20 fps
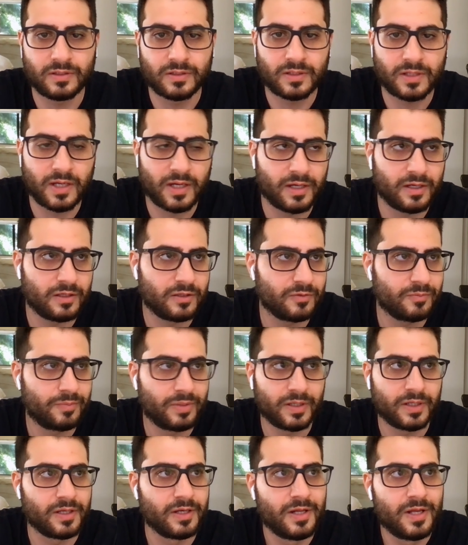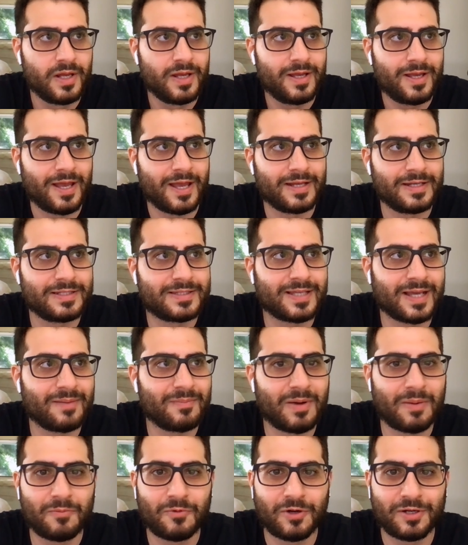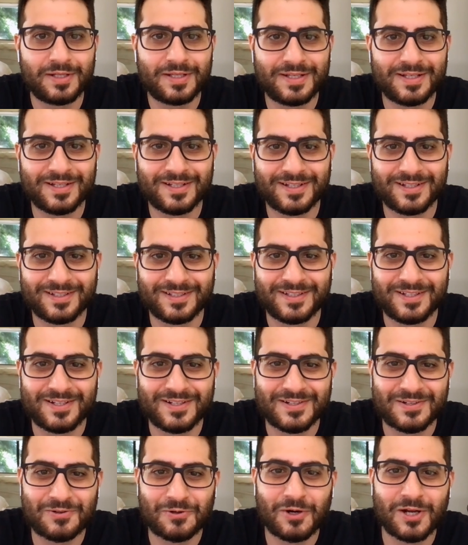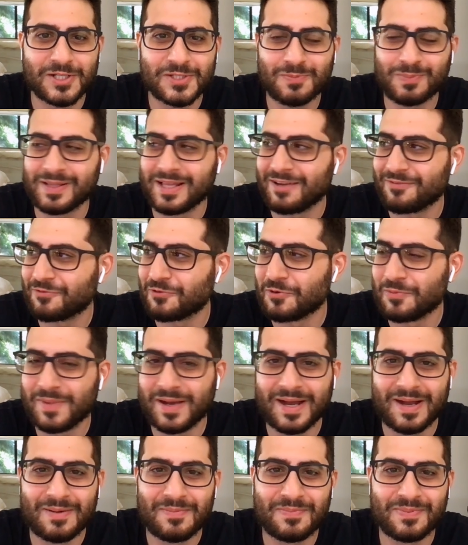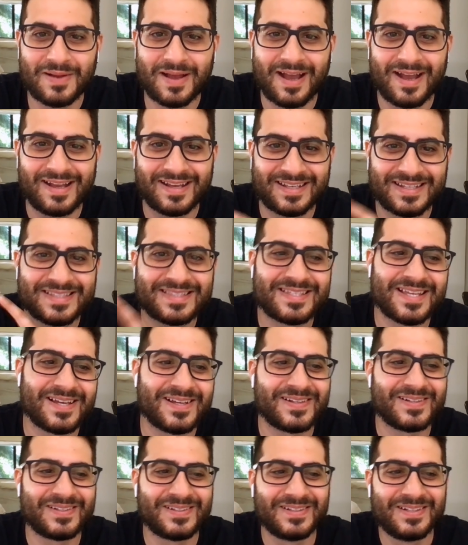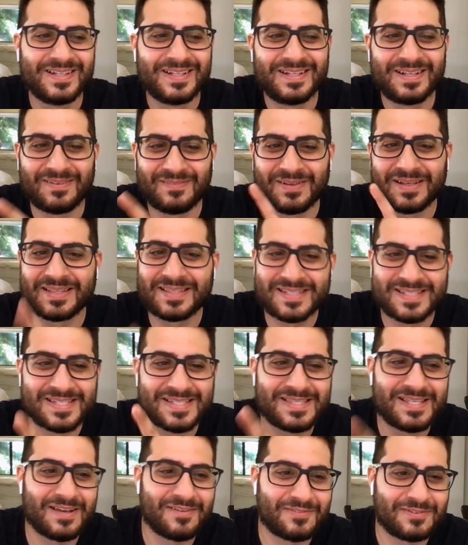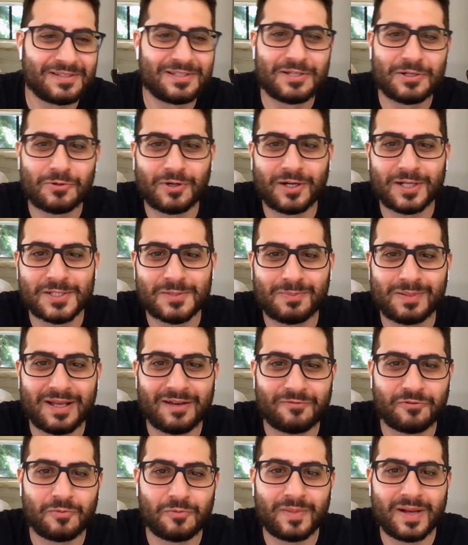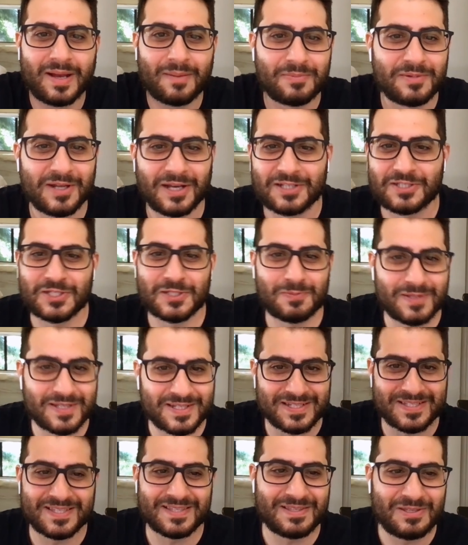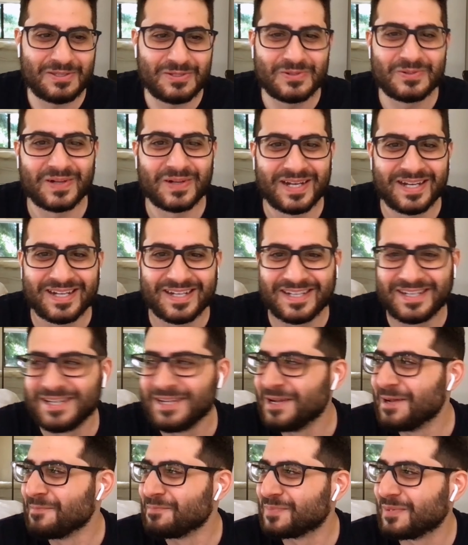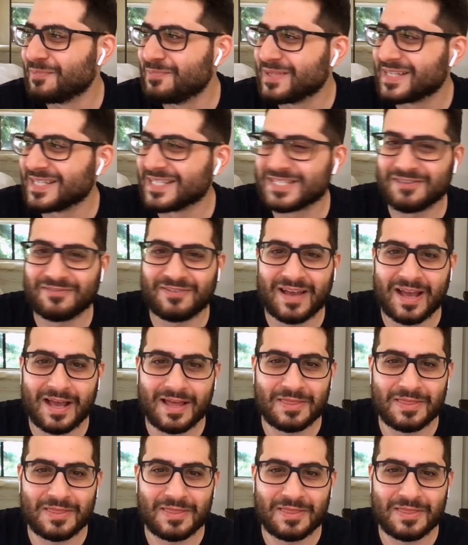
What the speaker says: Kyle, but anytime I'm running a cross-platform app, I could tell, I'm like, this is definitely a cross-platform app, not just because of the UI, but because of